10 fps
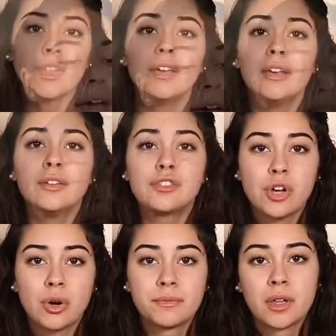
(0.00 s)
And
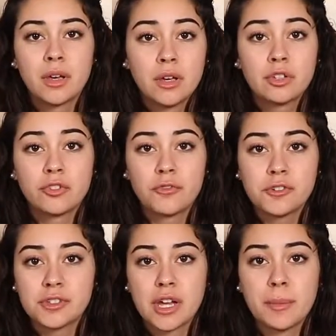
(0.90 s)
so, your
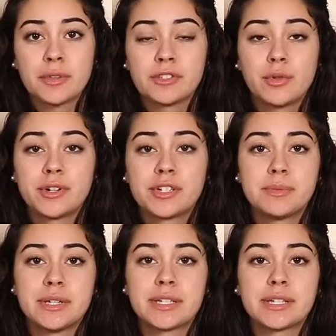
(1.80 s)
first step is going to
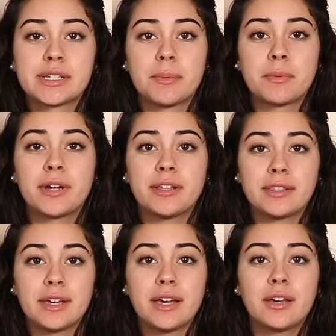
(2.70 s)
be to separate
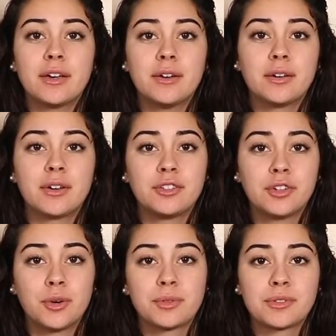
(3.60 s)
the egg
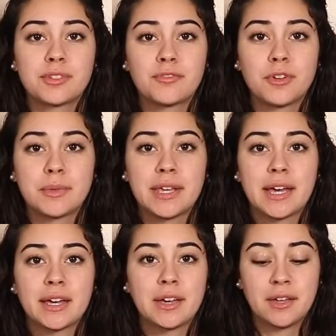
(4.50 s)
yolks from the
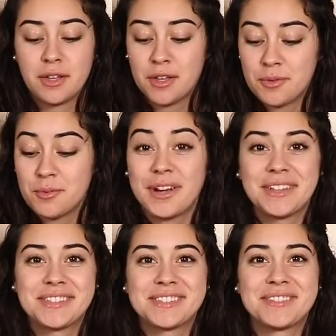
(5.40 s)
egg
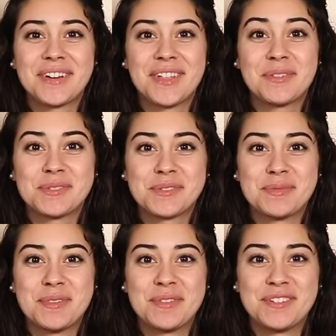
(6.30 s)
whites. Wow, that was
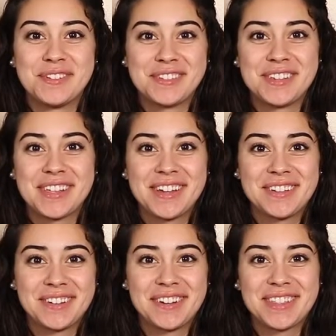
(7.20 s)
smooth. Did you see that? You
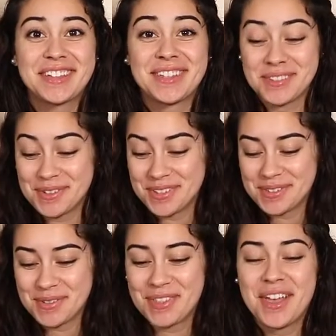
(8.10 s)
caught that? That was really
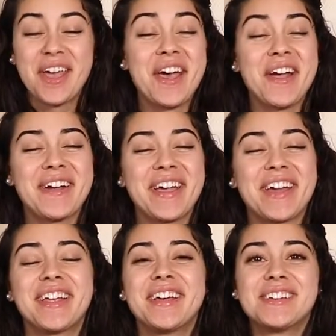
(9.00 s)
smooth. All
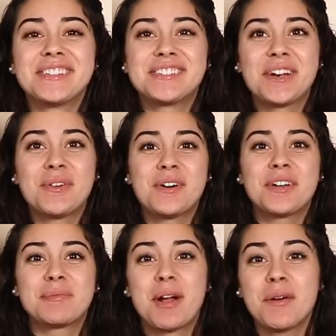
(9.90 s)
right, so
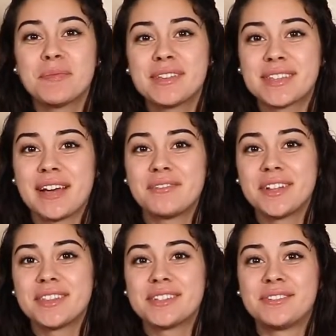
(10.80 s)
the problem is I haven't
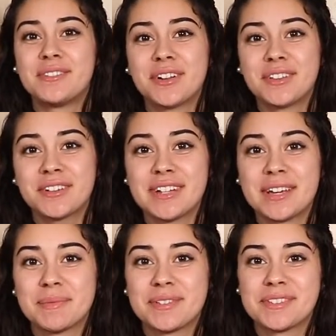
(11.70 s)
done this in a very long
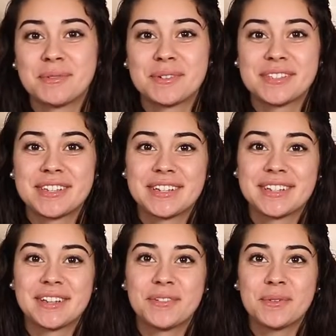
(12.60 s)
time, so we'll see
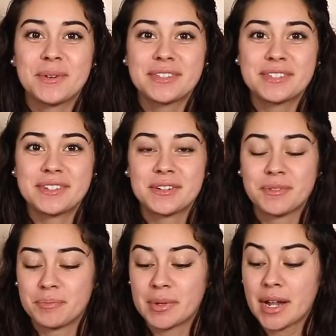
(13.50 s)
if it works still.
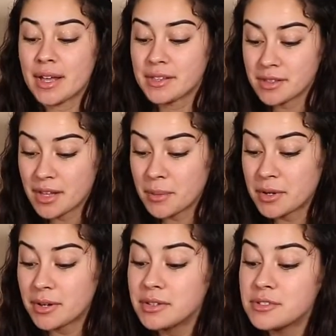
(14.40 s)
But I'm
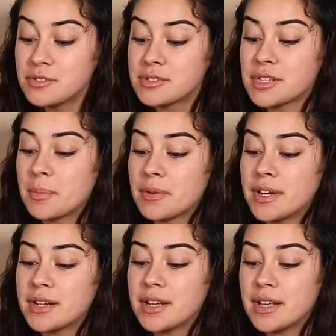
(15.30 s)
going to
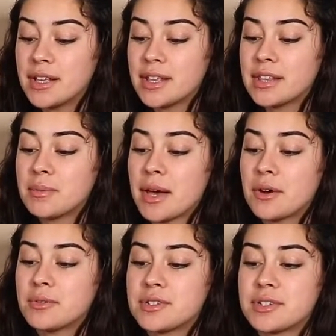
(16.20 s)
separate them
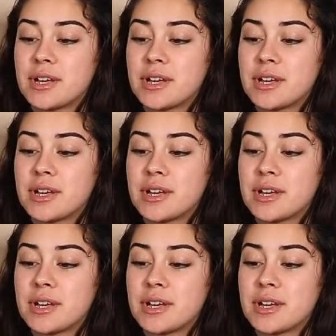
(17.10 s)
out.